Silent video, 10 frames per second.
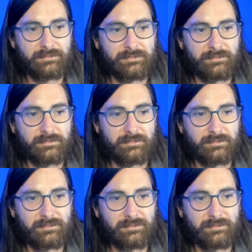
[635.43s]

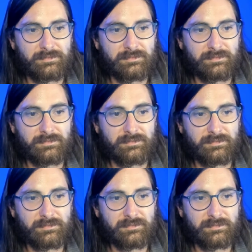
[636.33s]

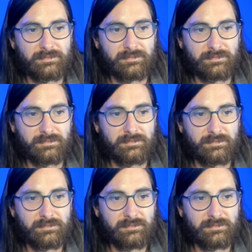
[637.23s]

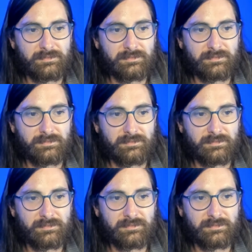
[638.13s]

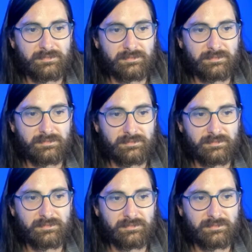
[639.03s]

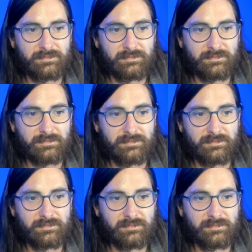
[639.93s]

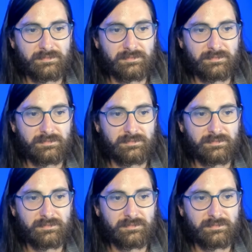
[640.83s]
(not speaking)